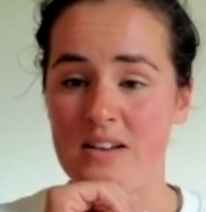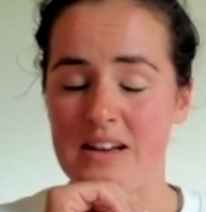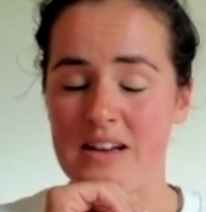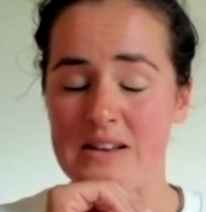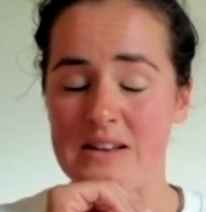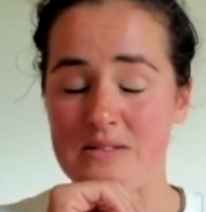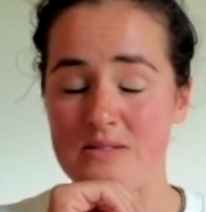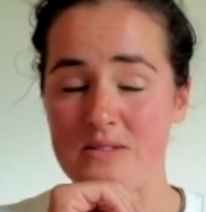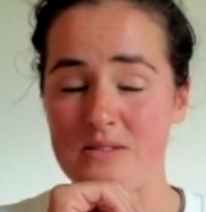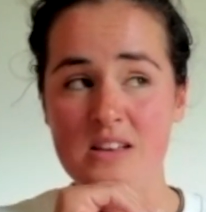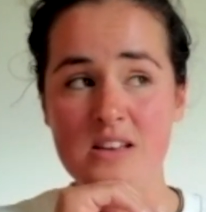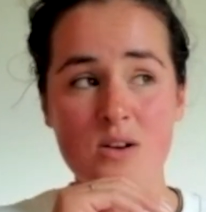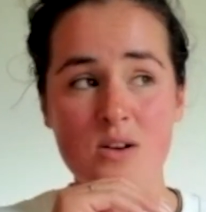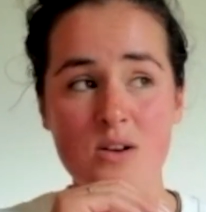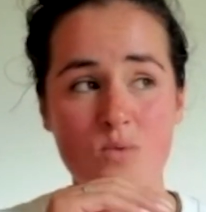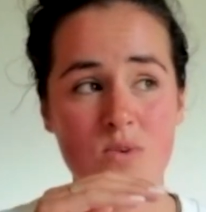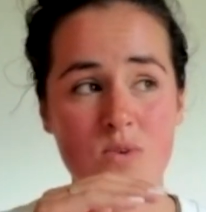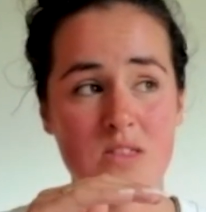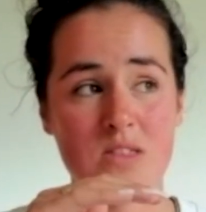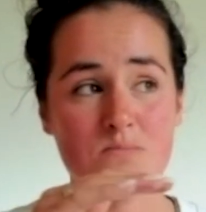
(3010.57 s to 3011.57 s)
And
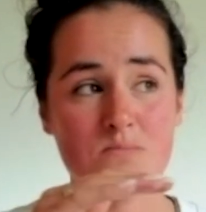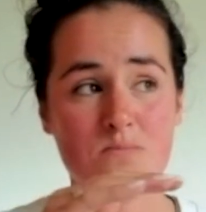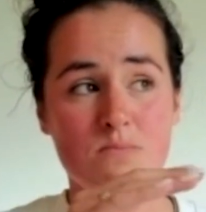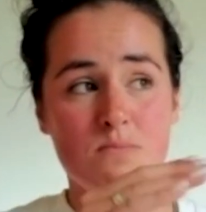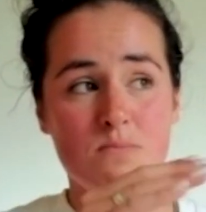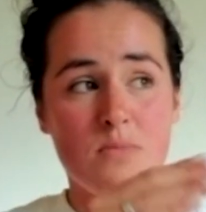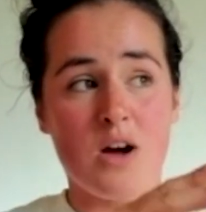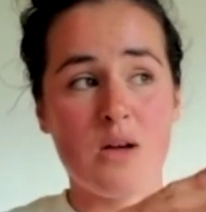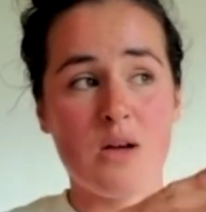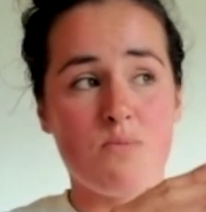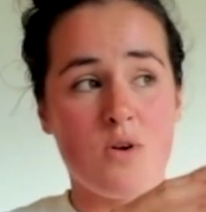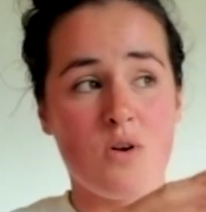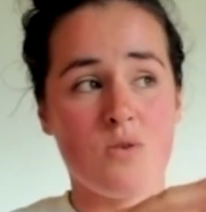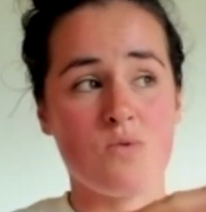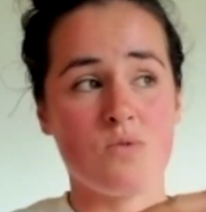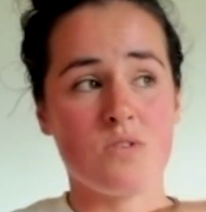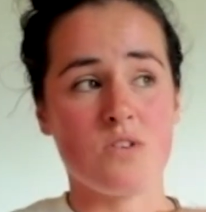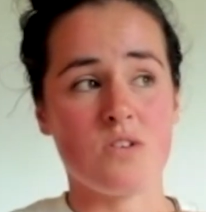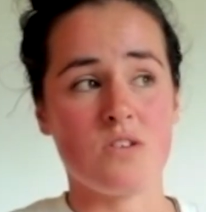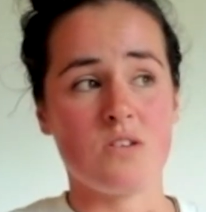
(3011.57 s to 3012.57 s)
with my
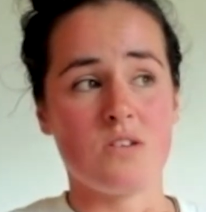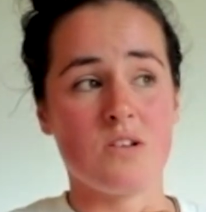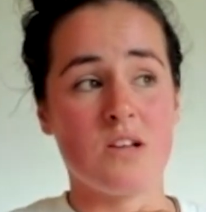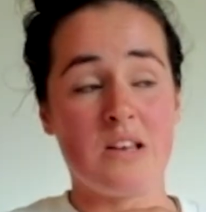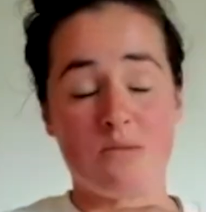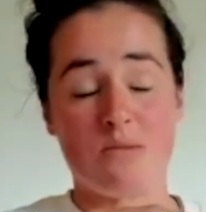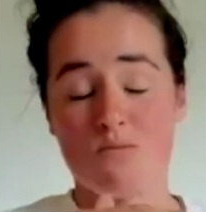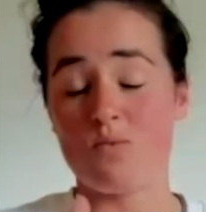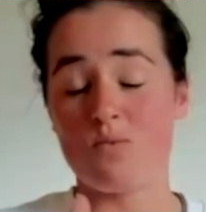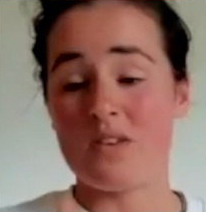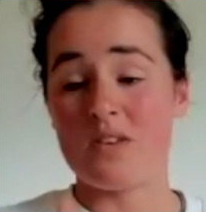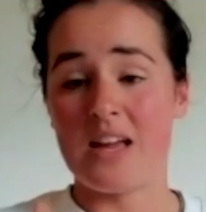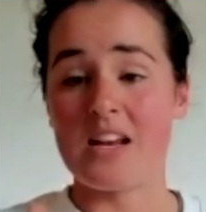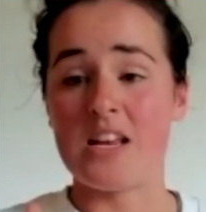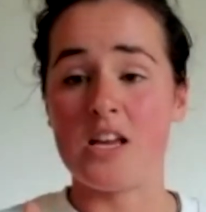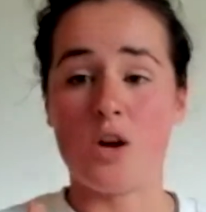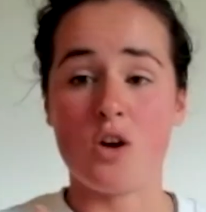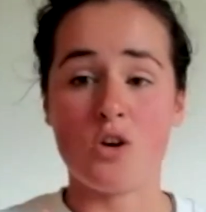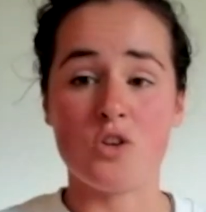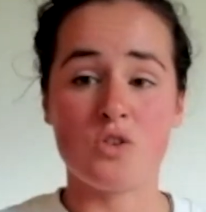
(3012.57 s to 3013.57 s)
boat, and with
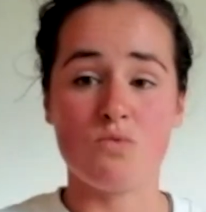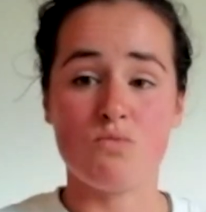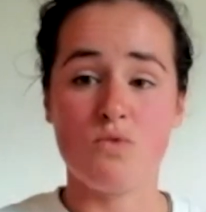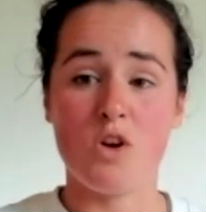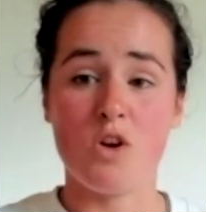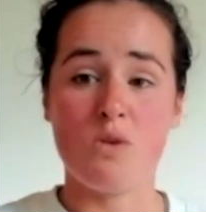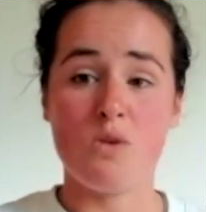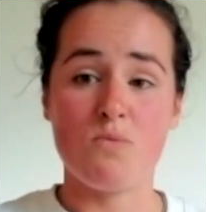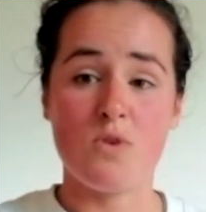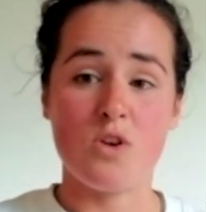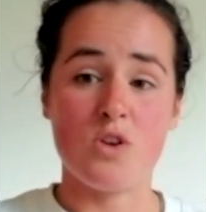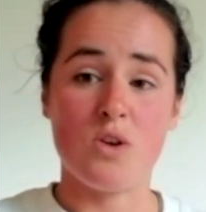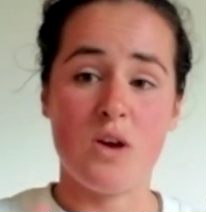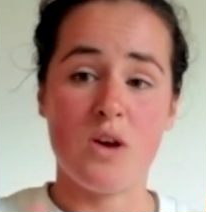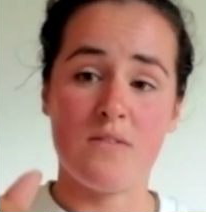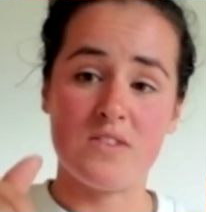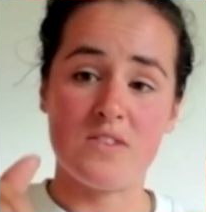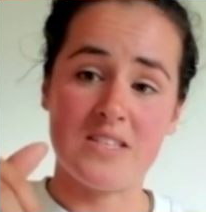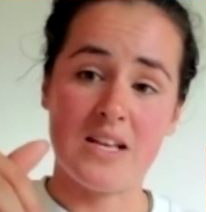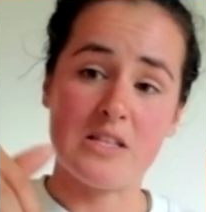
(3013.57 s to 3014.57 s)
any ocean rowing boat, you
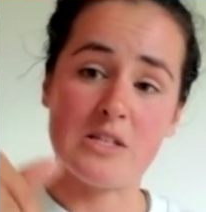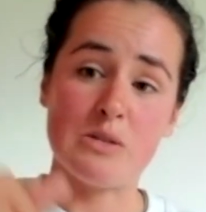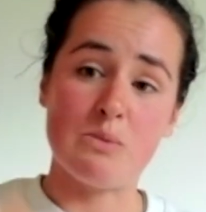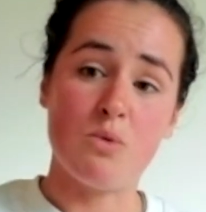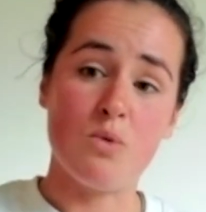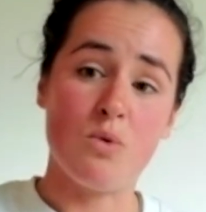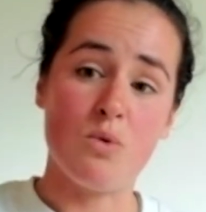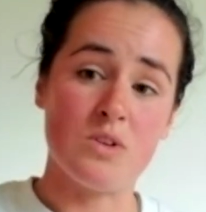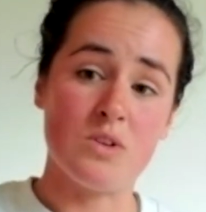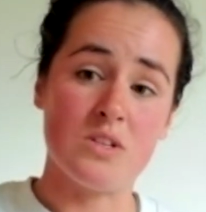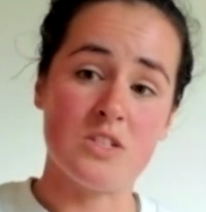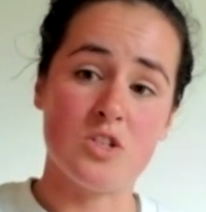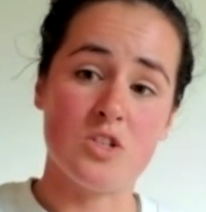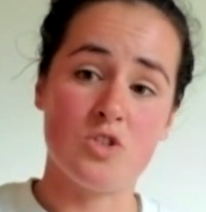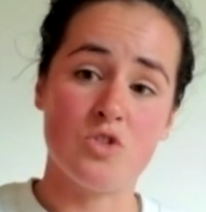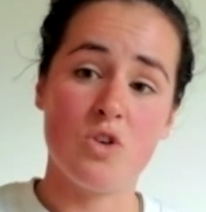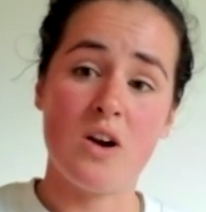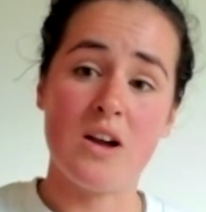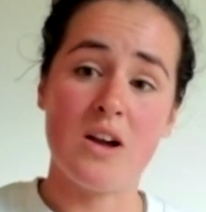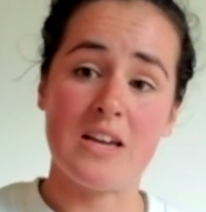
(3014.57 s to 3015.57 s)
have a centerboard to
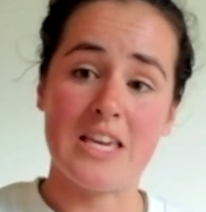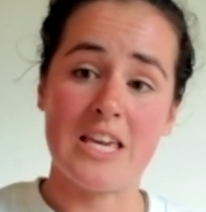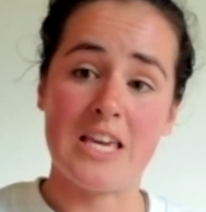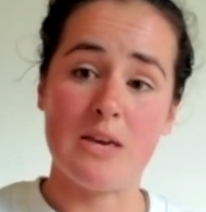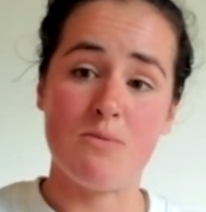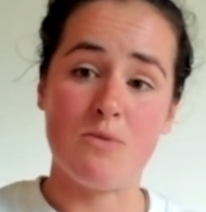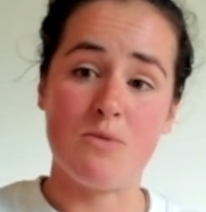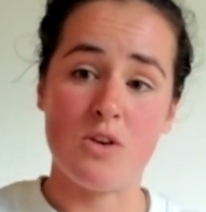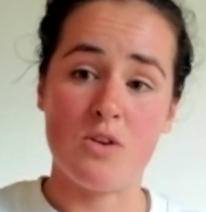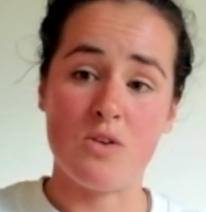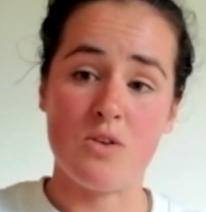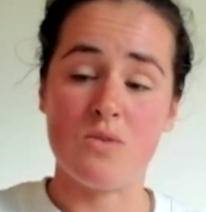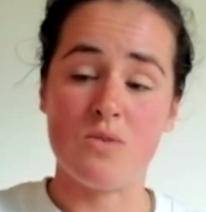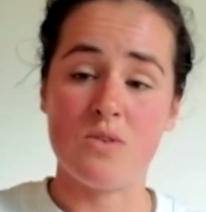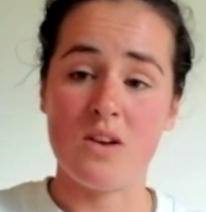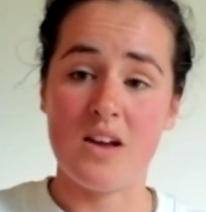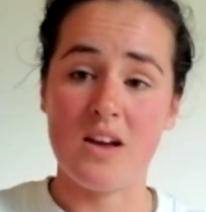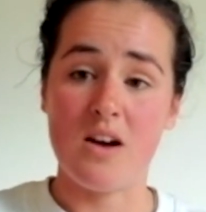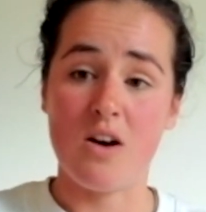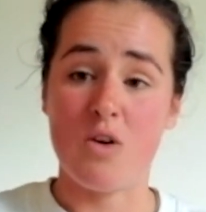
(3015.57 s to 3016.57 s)
try and keep you
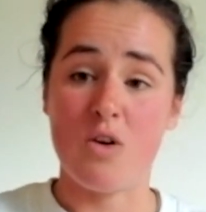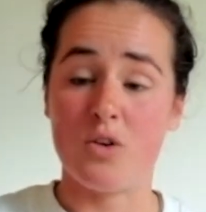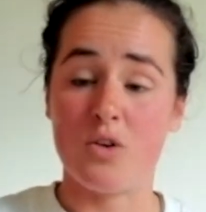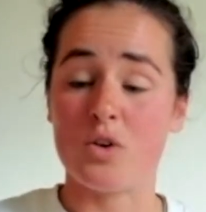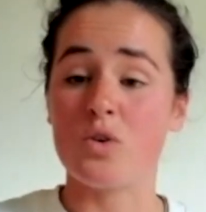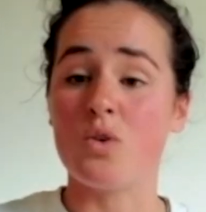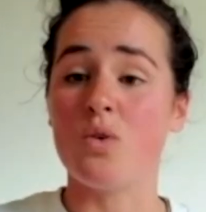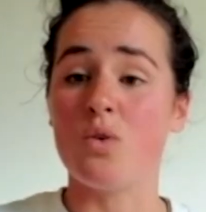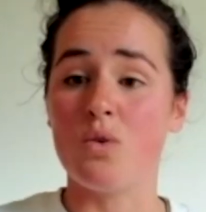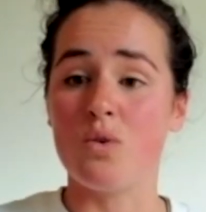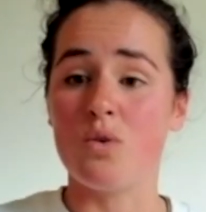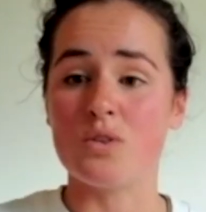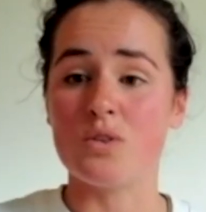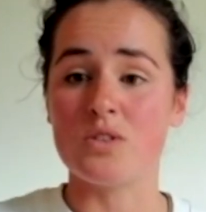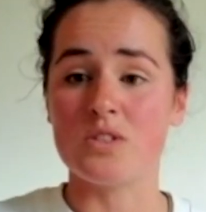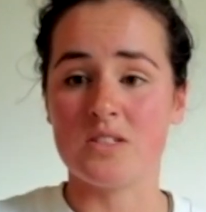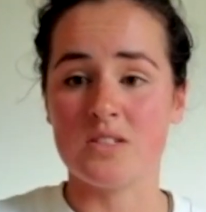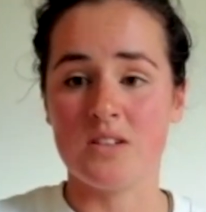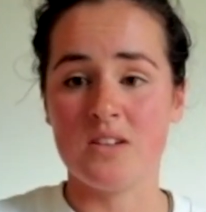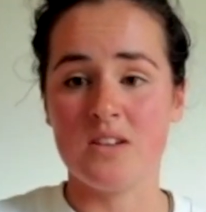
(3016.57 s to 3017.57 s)
on a
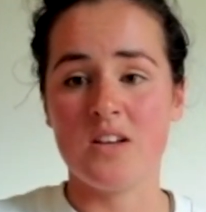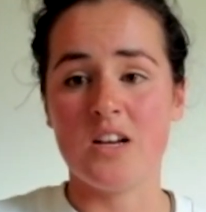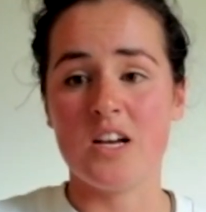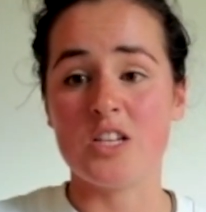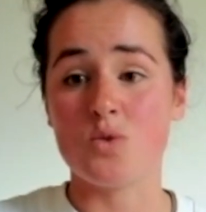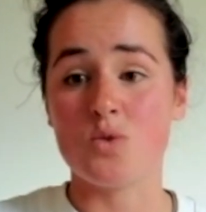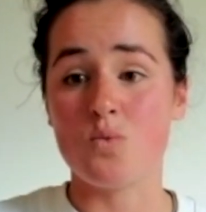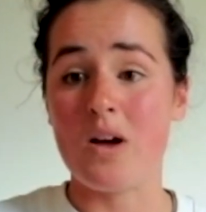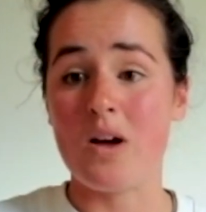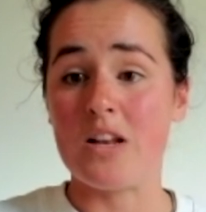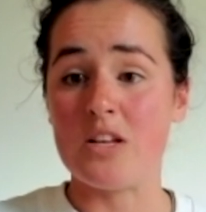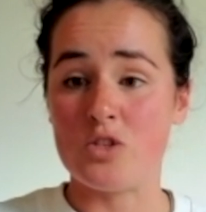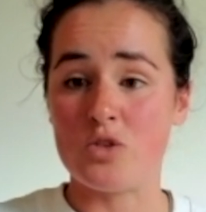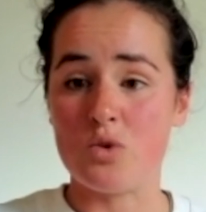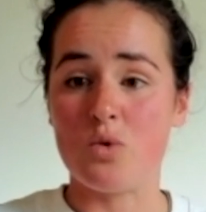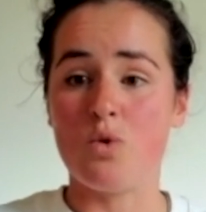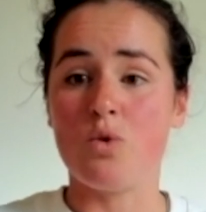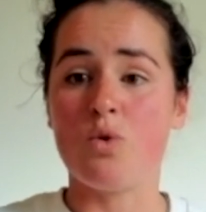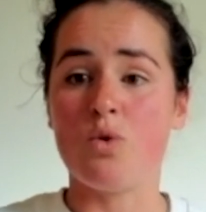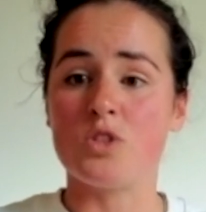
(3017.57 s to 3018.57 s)
course, as well as
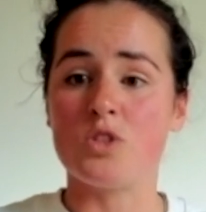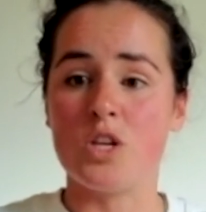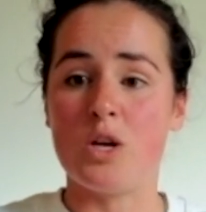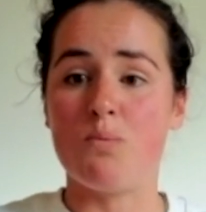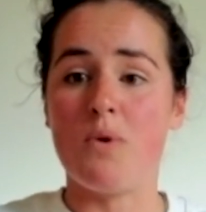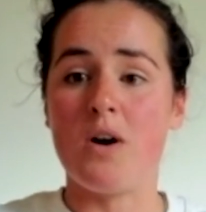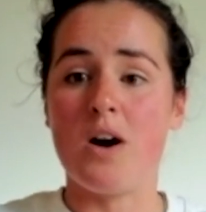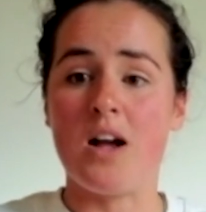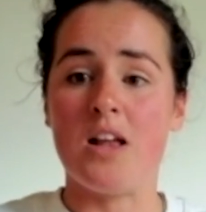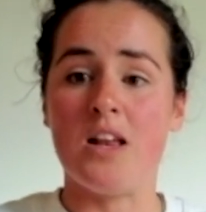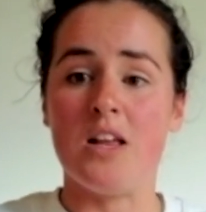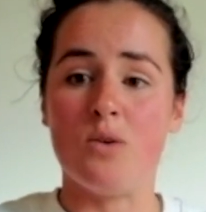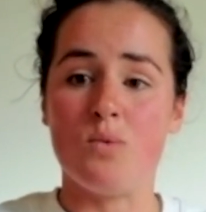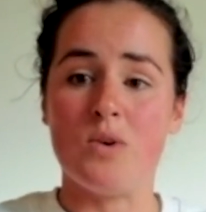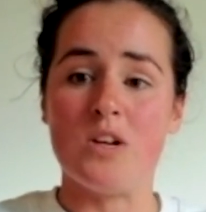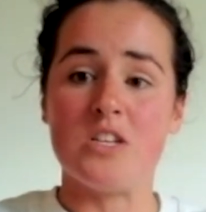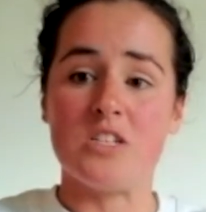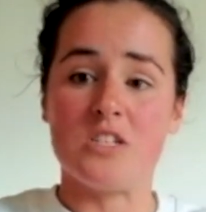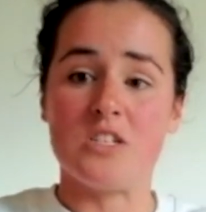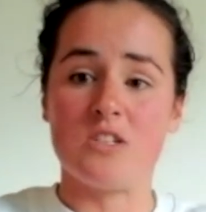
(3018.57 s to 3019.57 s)
your autopilot,
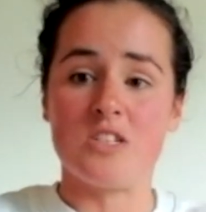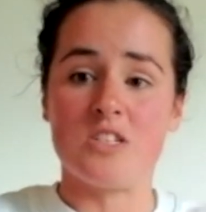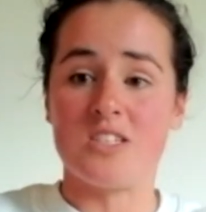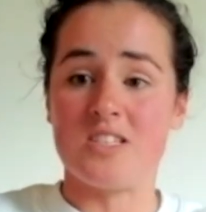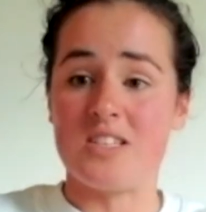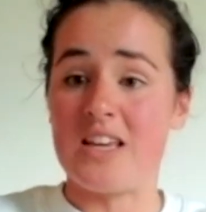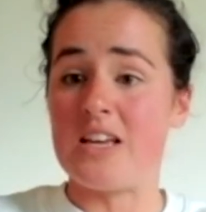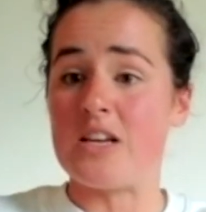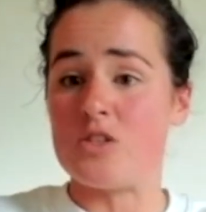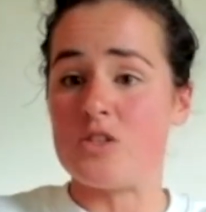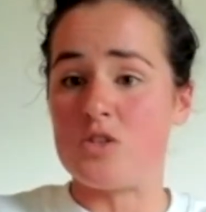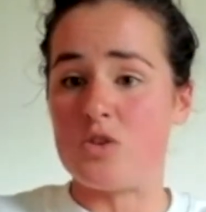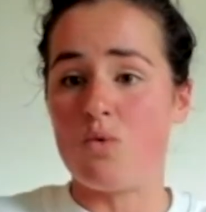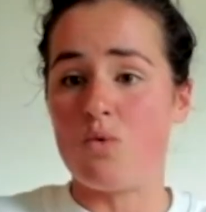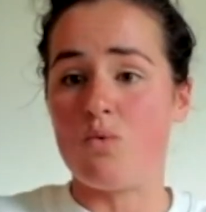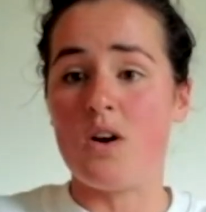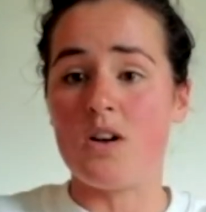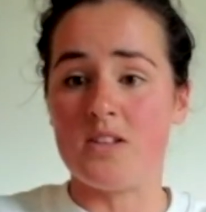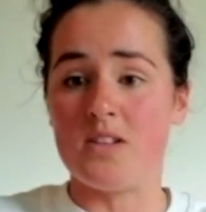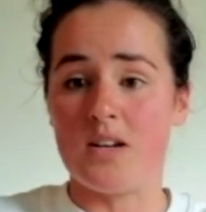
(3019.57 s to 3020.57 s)
which steers your
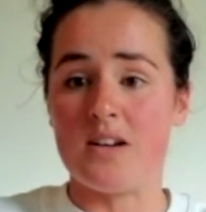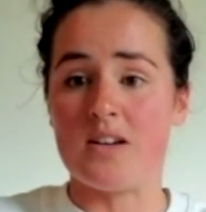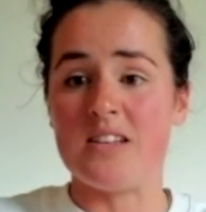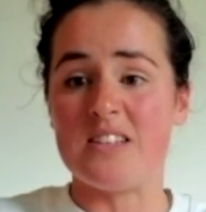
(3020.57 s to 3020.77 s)
rudder.